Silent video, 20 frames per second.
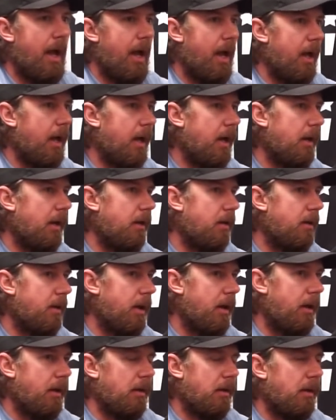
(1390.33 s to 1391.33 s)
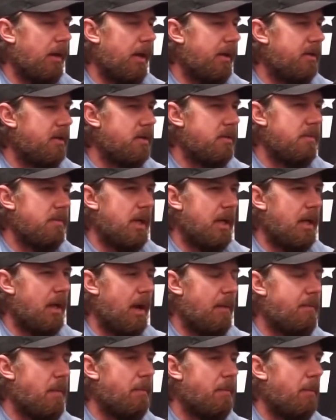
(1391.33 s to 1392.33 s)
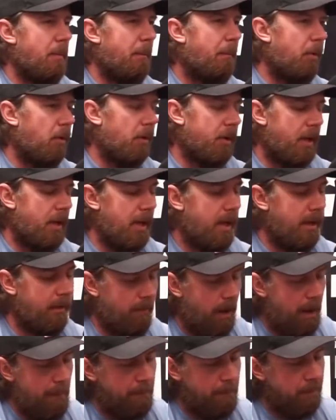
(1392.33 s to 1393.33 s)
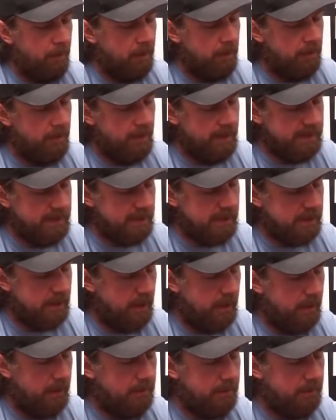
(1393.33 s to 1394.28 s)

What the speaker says: And it led to me, I booked this